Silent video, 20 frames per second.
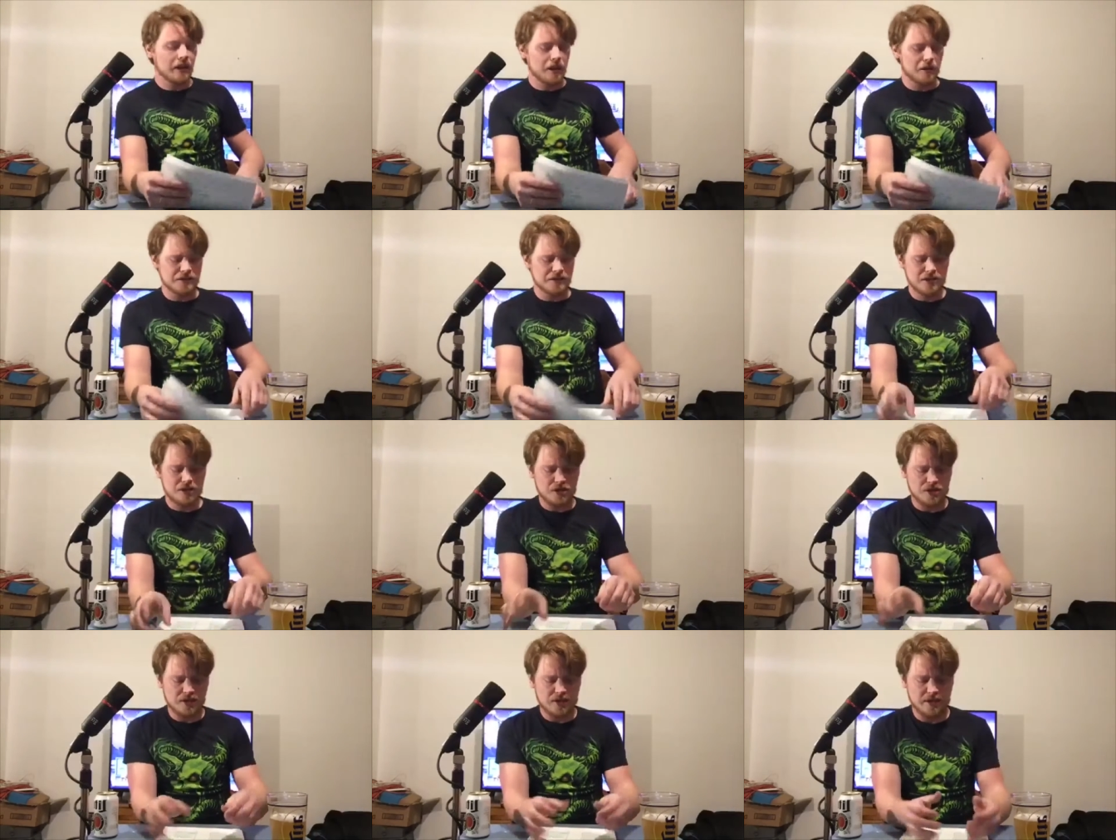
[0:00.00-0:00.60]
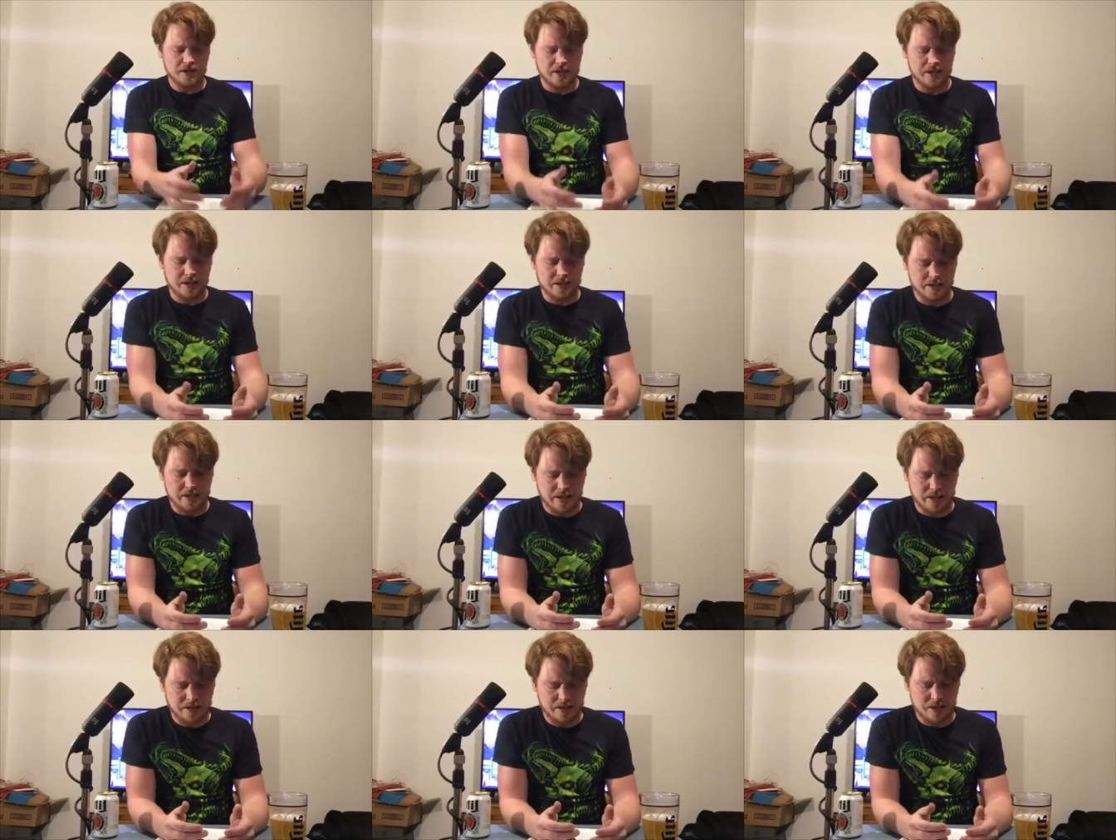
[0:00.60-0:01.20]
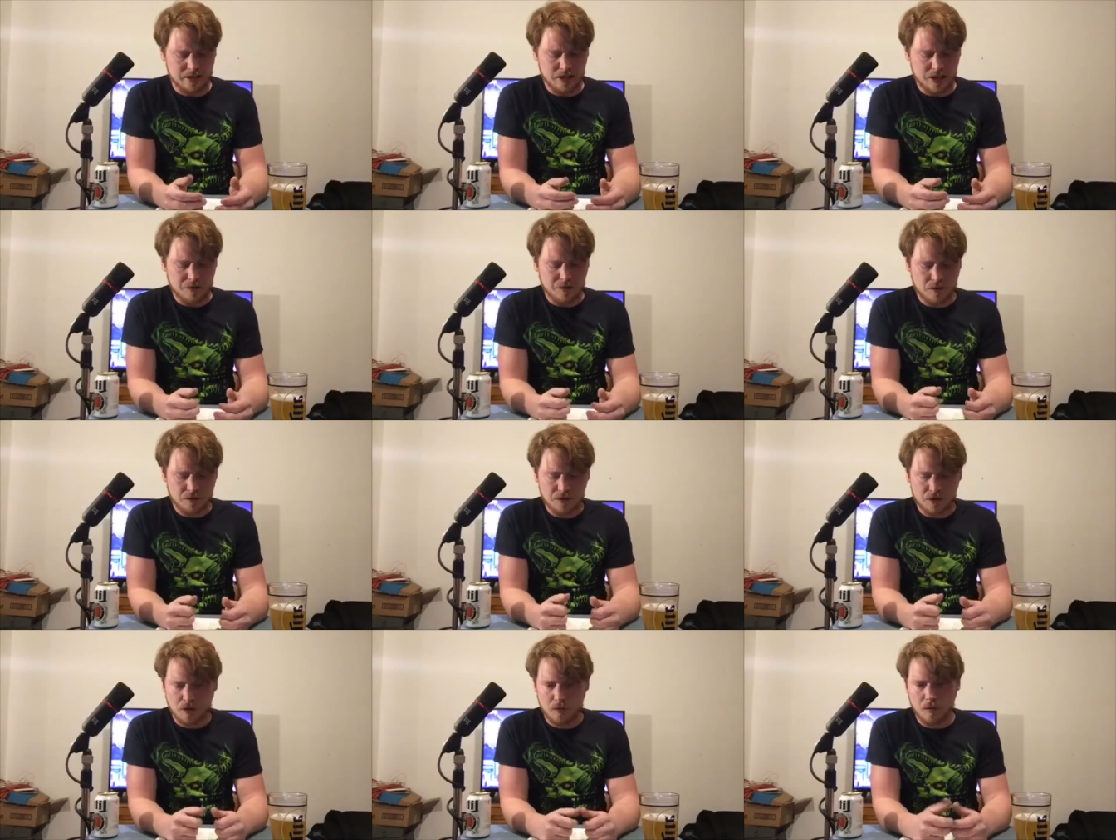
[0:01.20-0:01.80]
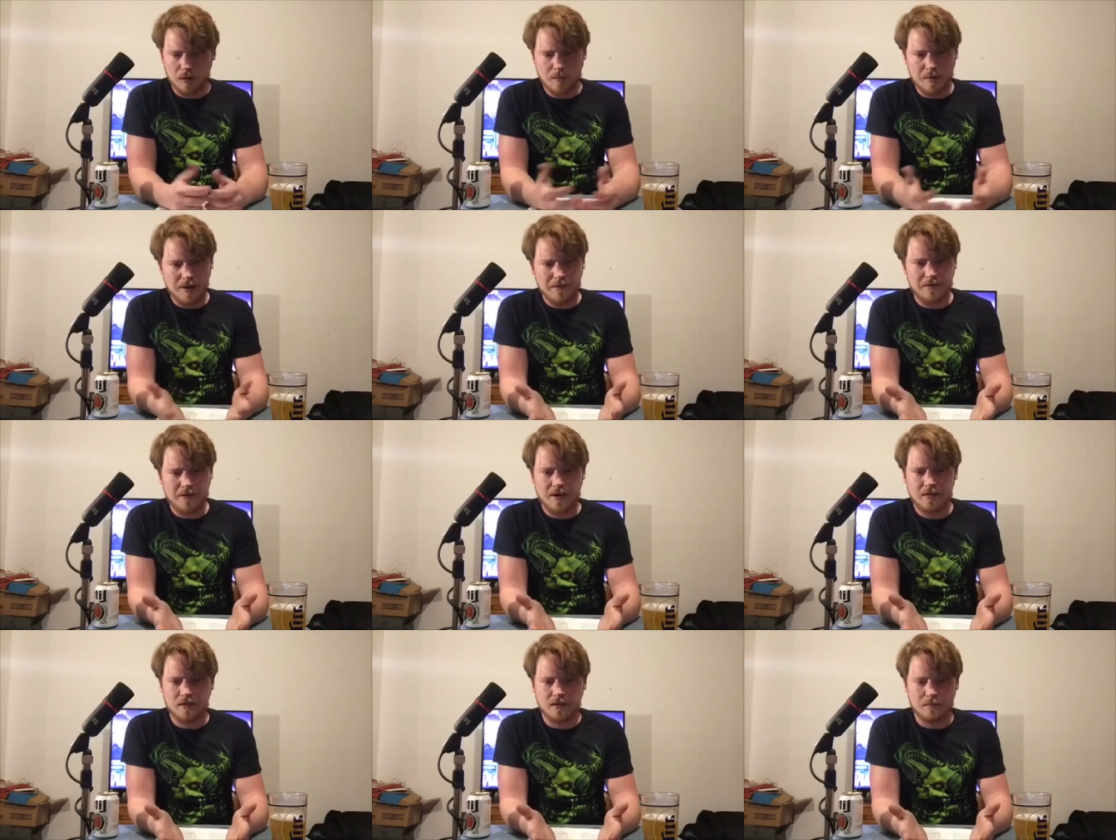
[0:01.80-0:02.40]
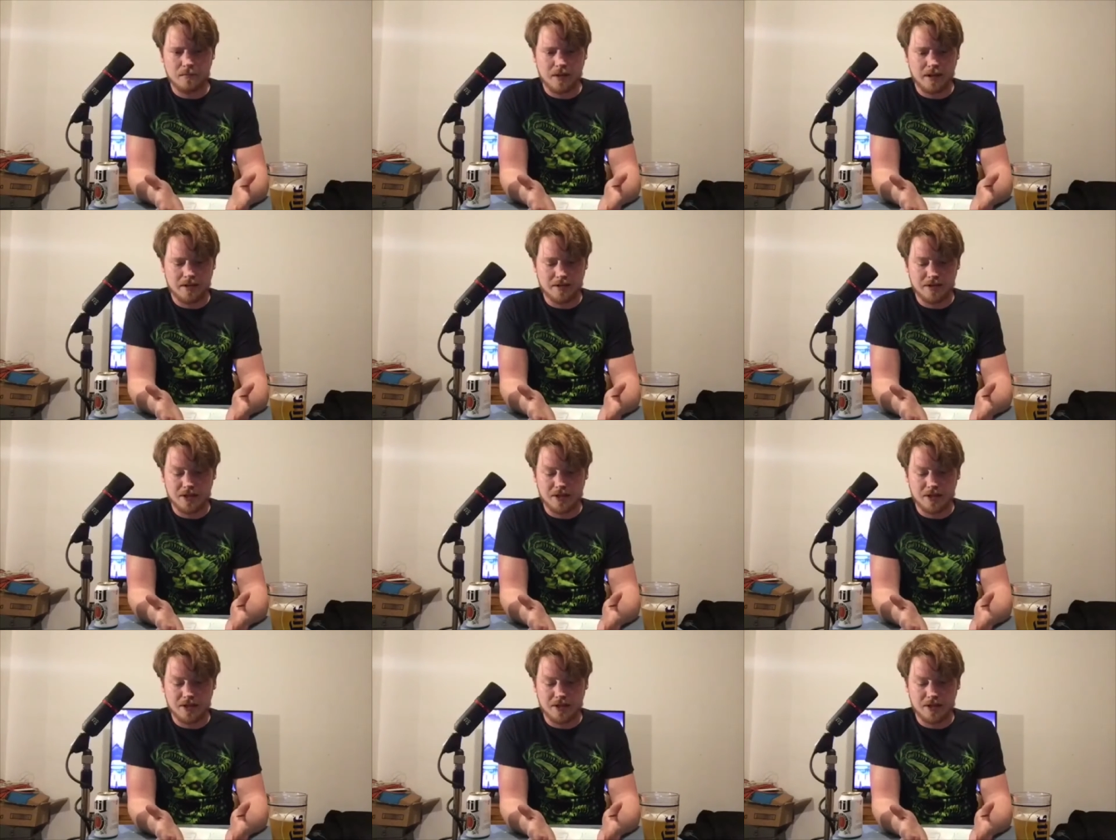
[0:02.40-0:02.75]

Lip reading: was interesting that Jethro Tull, one of my favorite bands,